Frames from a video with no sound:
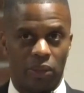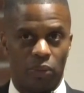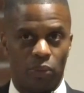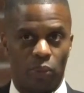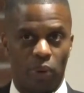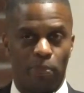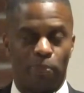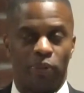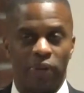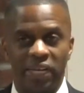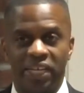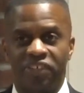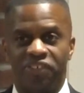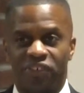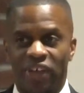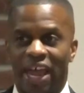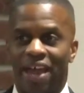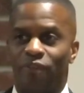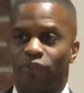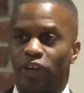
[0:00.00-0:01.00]
We're
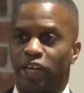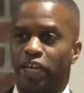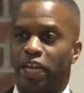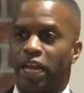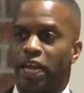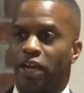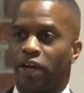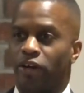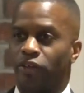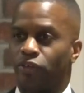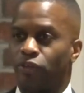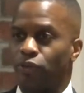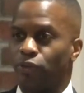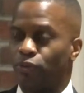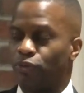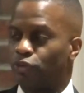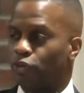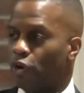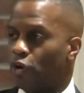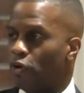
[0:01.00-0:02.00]
pleased every year
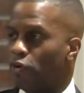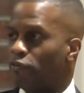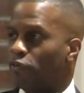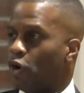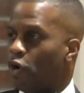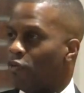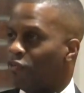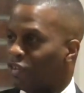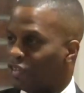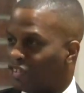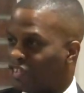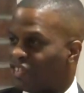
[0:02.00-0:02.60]
to serve over